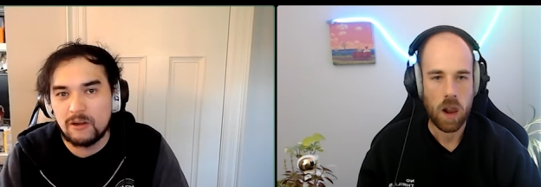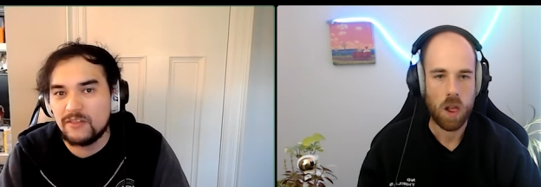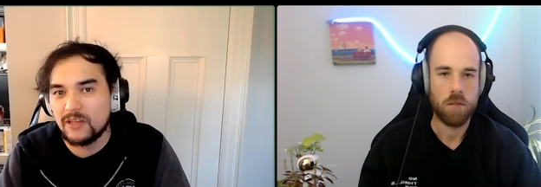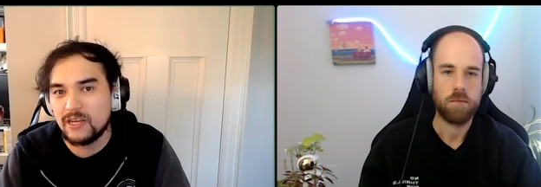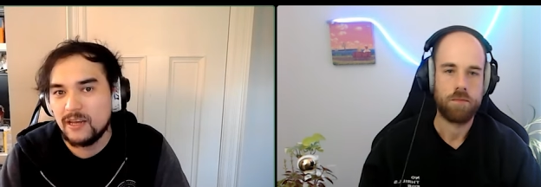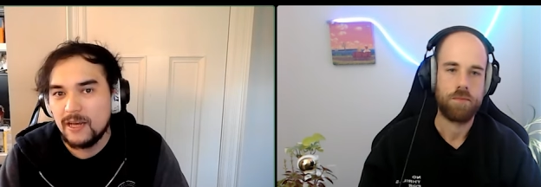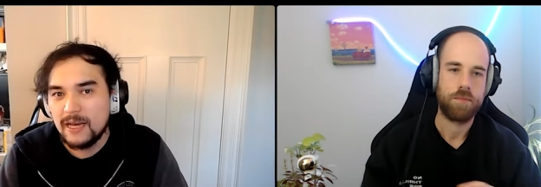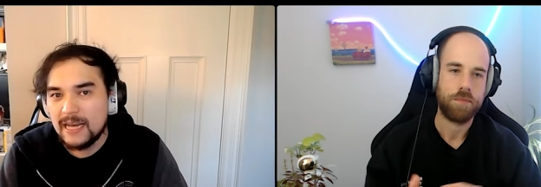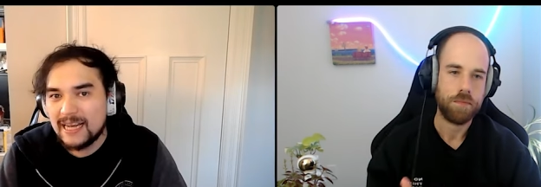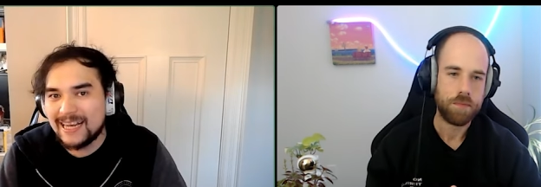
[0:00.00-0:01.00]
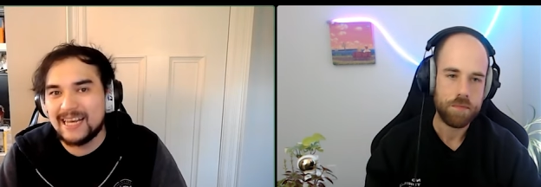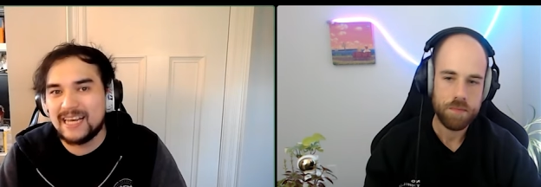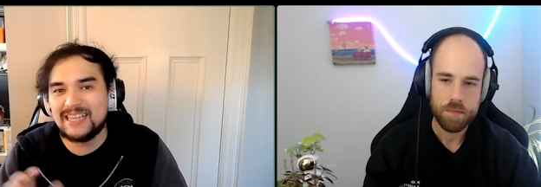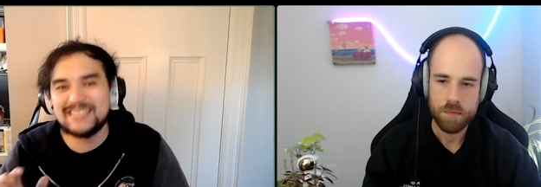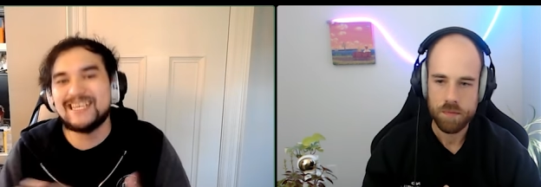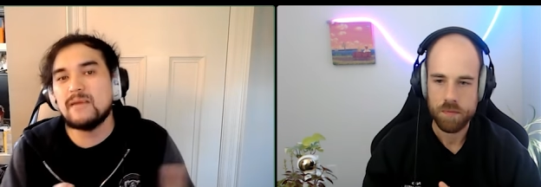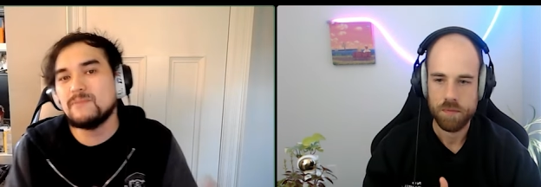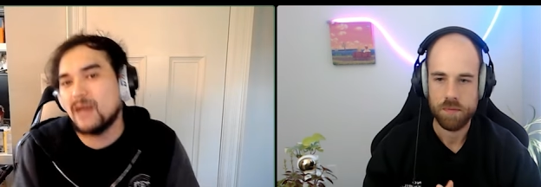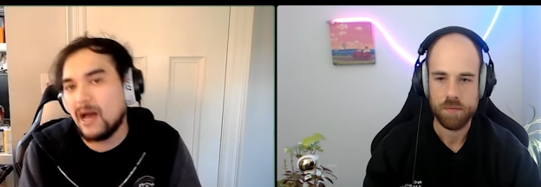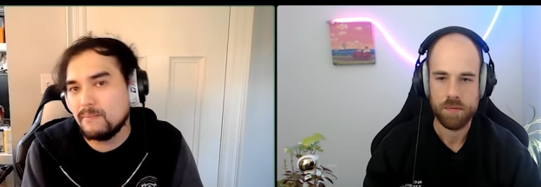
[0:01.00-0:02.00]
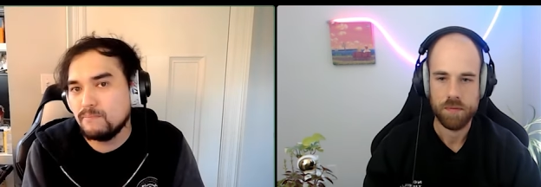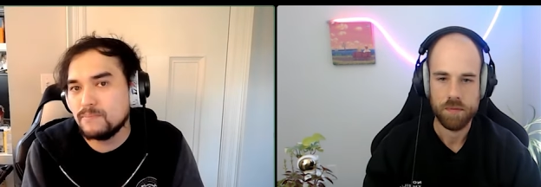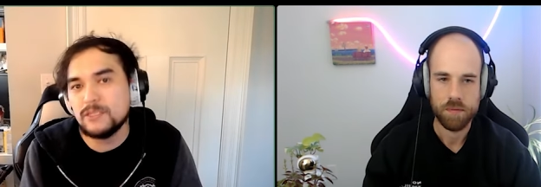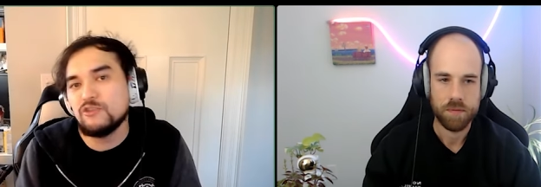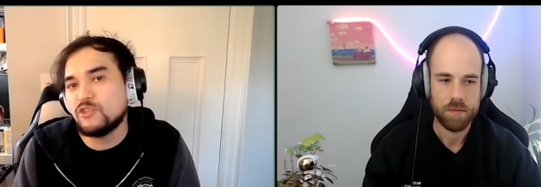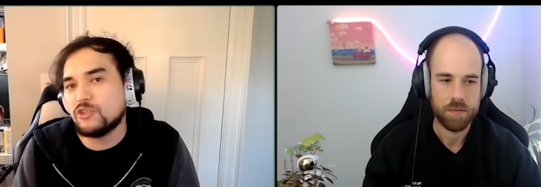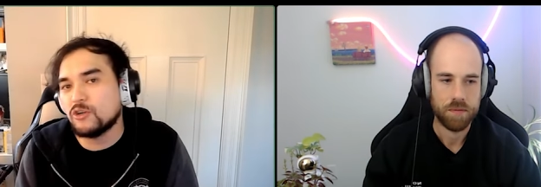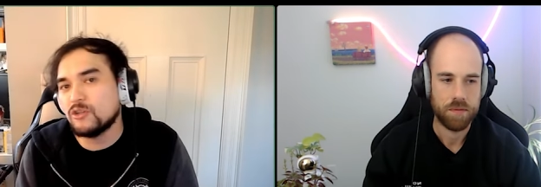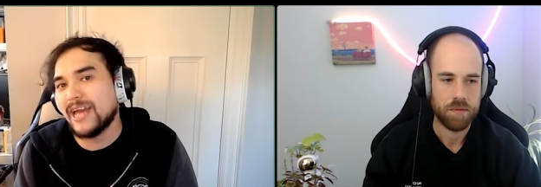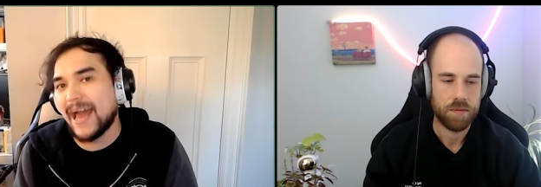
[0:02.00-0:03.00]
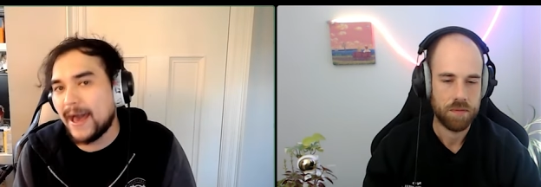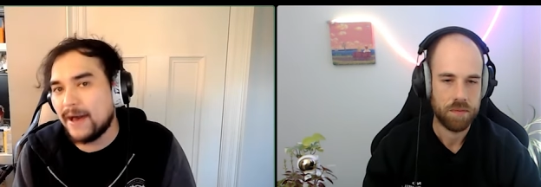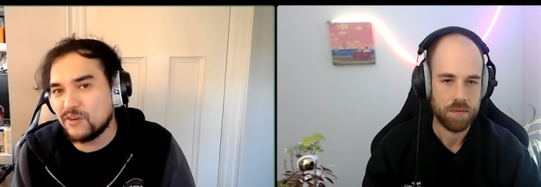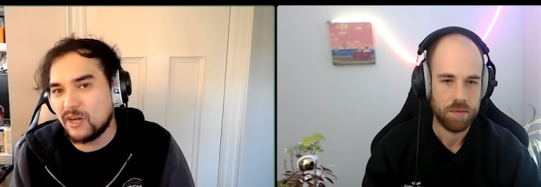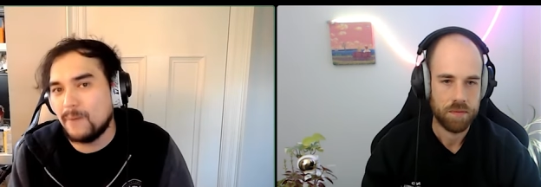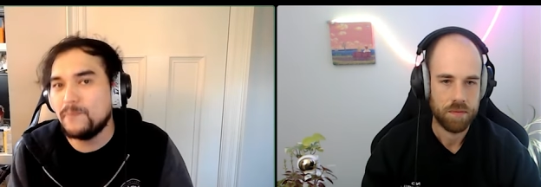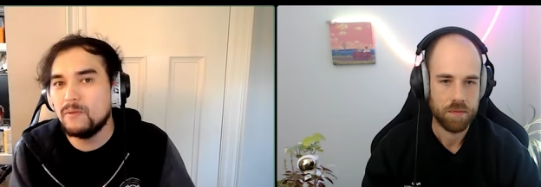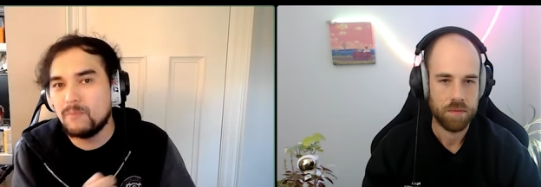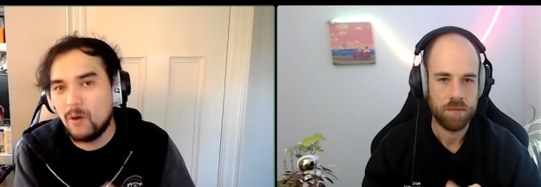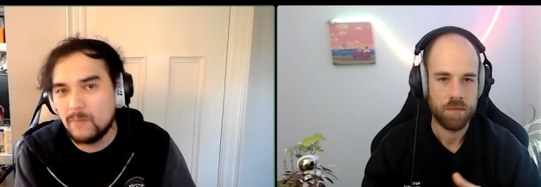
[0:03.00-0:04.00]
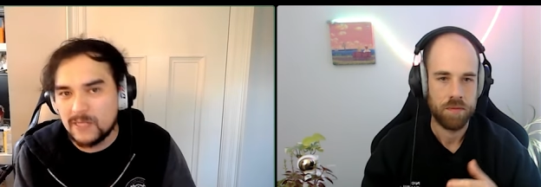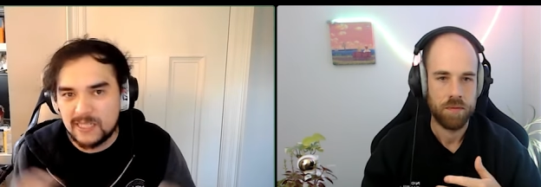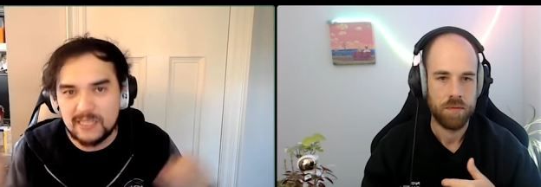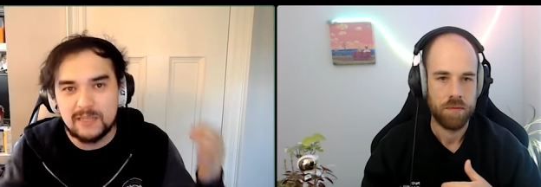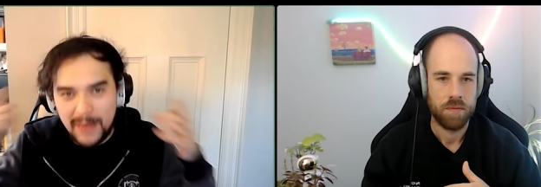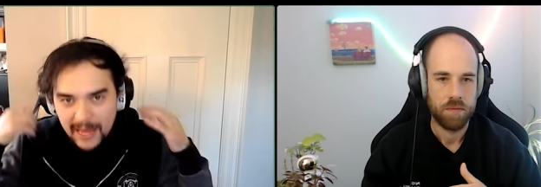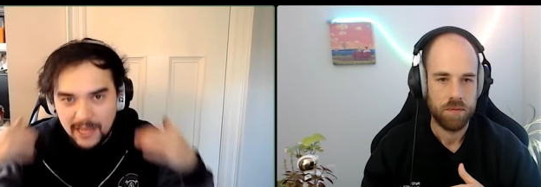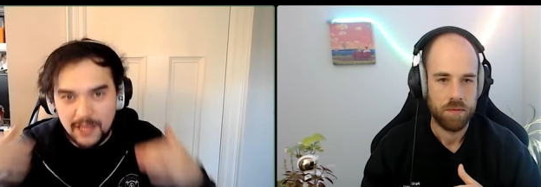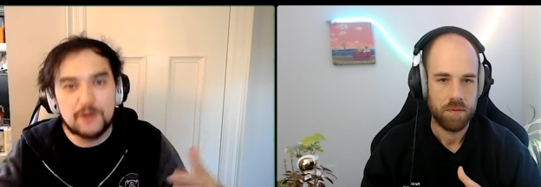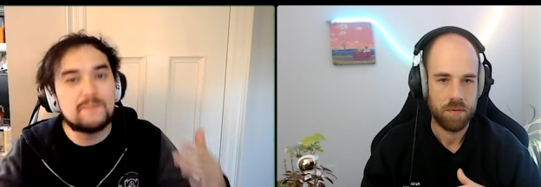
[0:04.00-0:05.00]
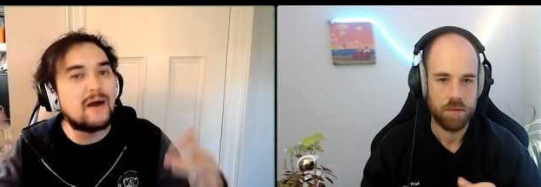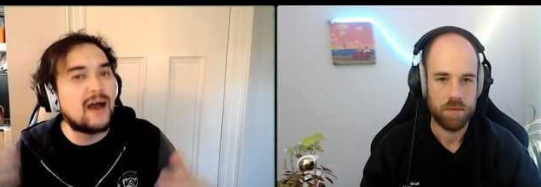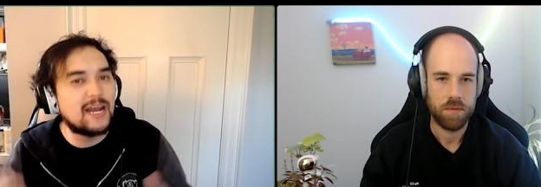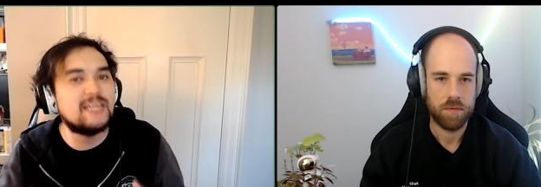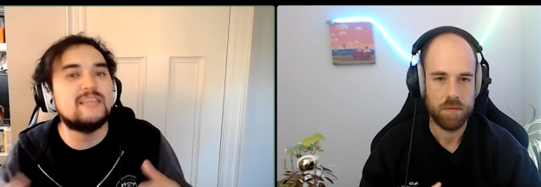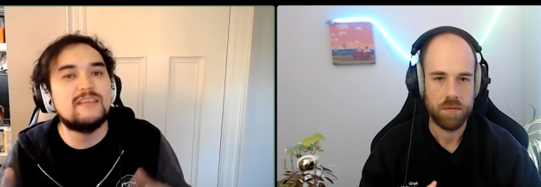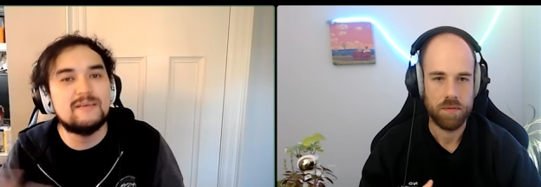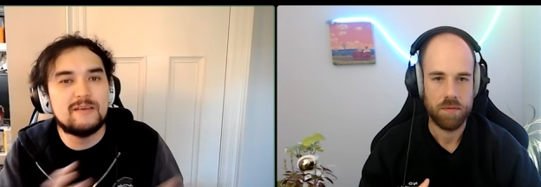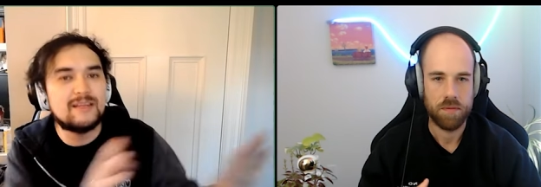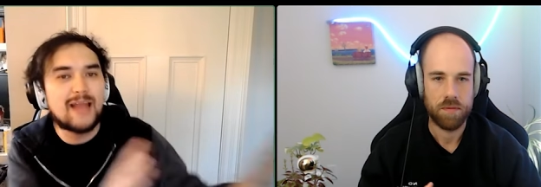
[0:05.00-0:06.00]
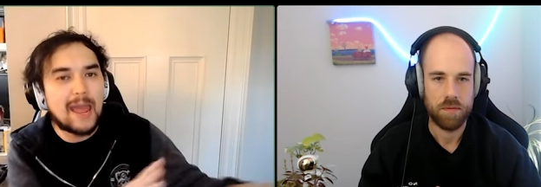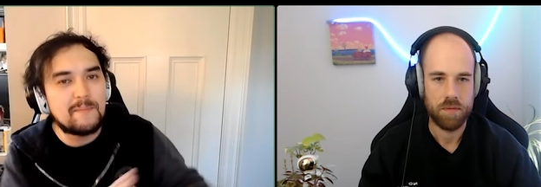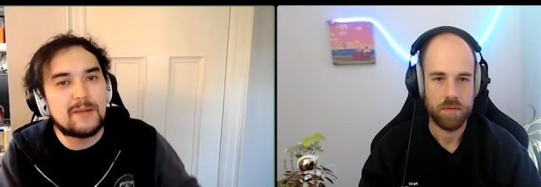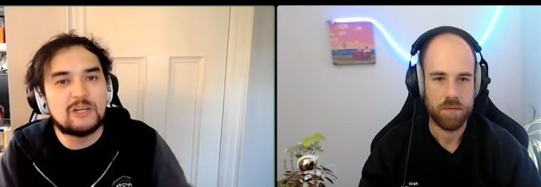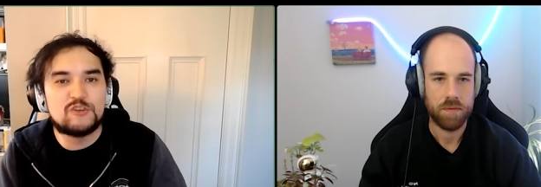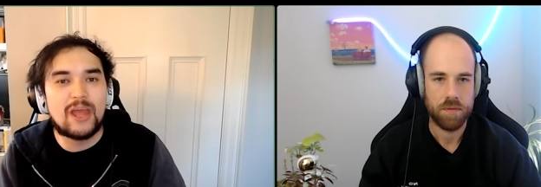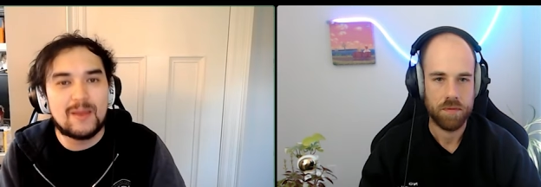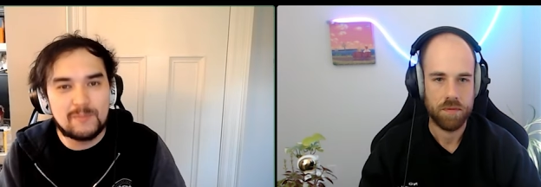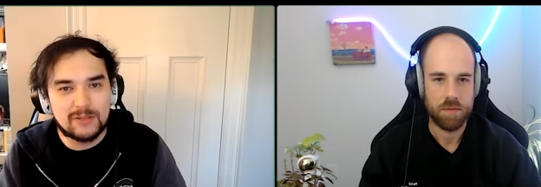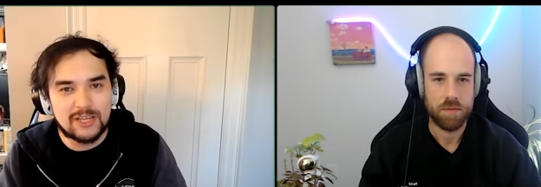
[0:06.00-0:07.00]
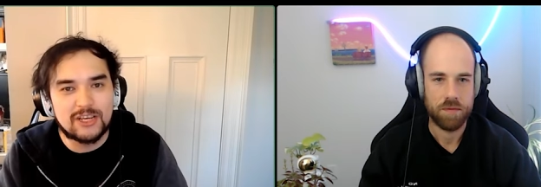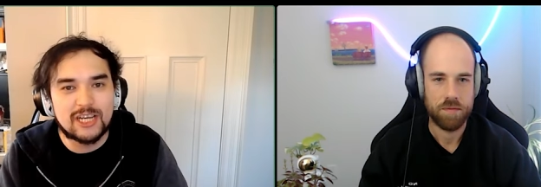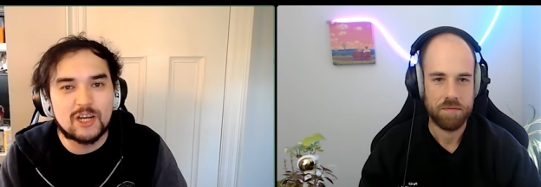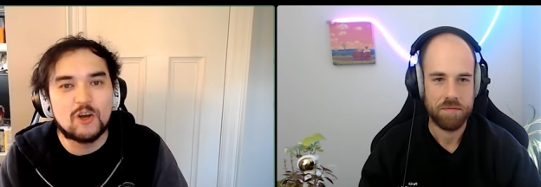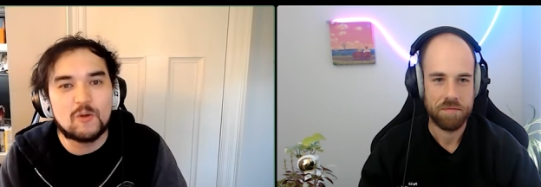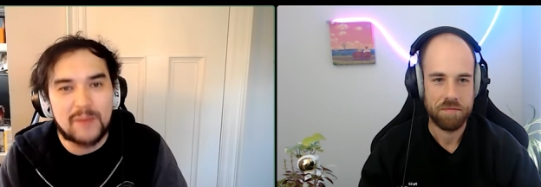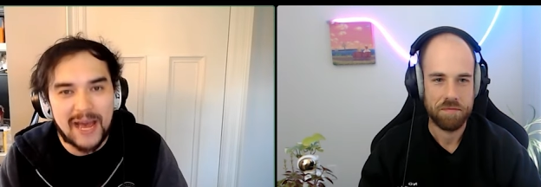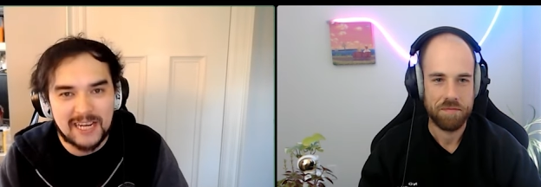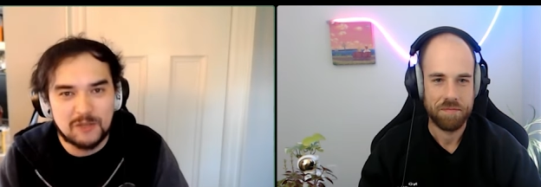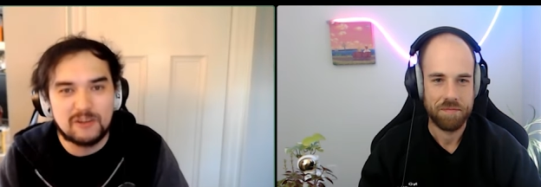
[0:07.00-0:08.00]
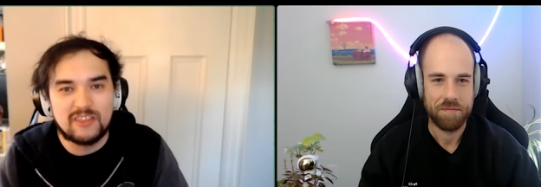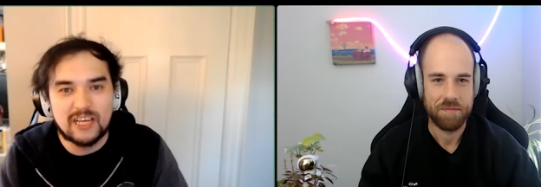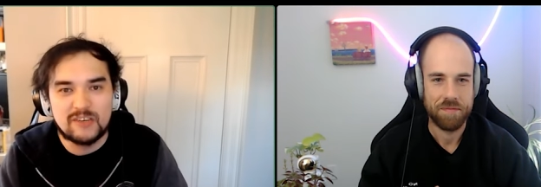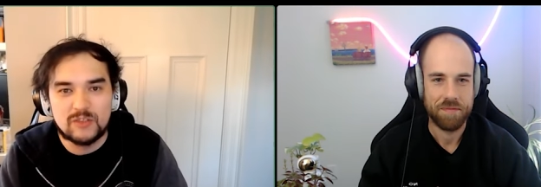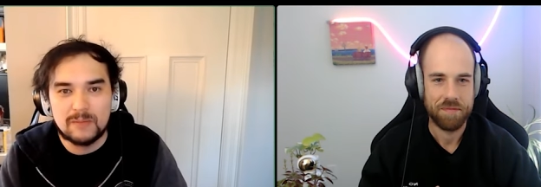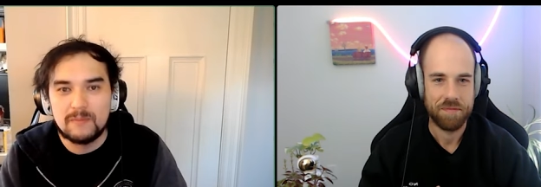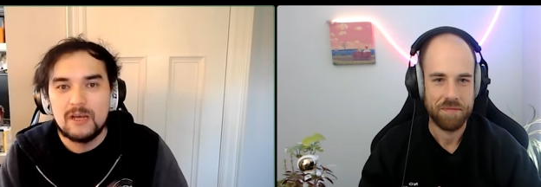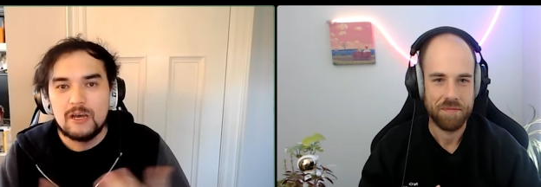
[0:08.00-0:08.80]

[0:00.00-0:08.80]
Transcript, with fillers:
Speaker 1: I think at the same time, you certainly have a couple moments in the back of your mind, in the nightmare chamber, that you can go back to and think of some